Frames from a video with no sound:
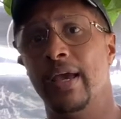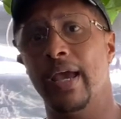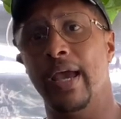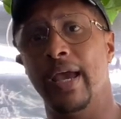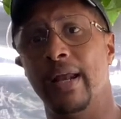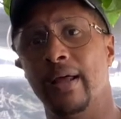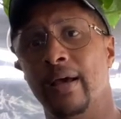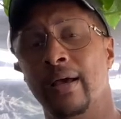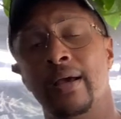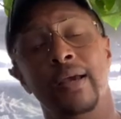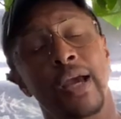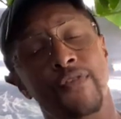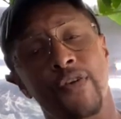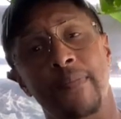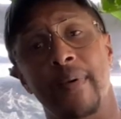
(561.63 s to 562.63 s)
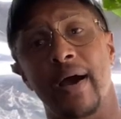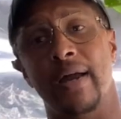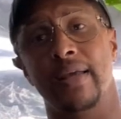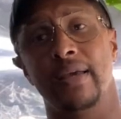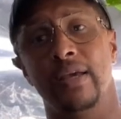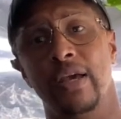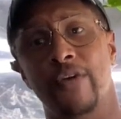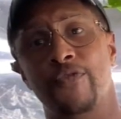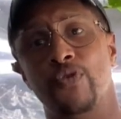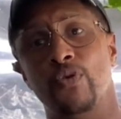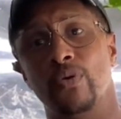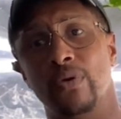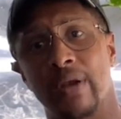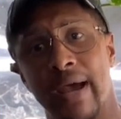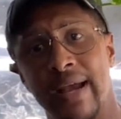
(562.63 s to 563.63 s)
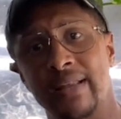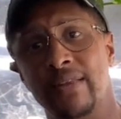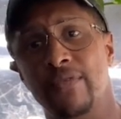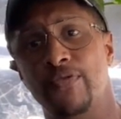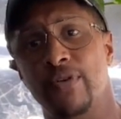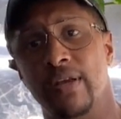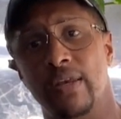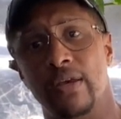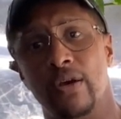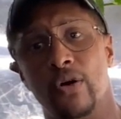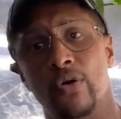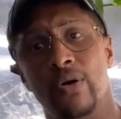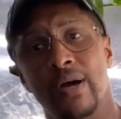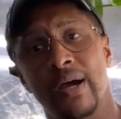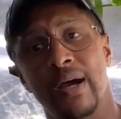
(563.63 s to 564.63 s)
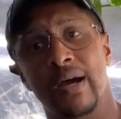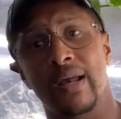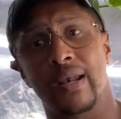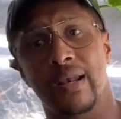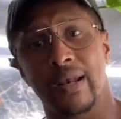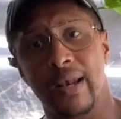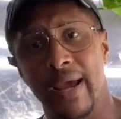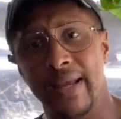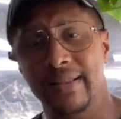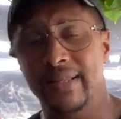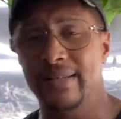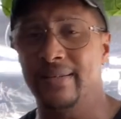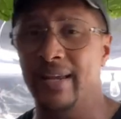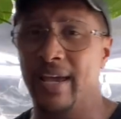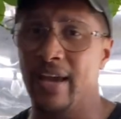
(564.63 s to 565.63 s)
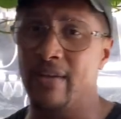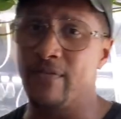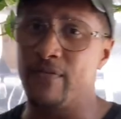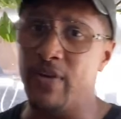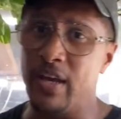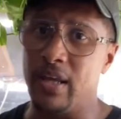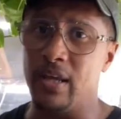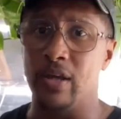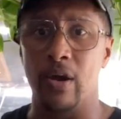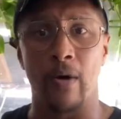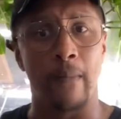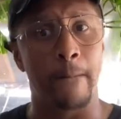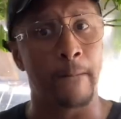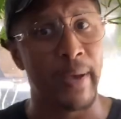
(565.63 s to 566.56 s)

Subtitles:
And everybody, if you like the video, like the damn video.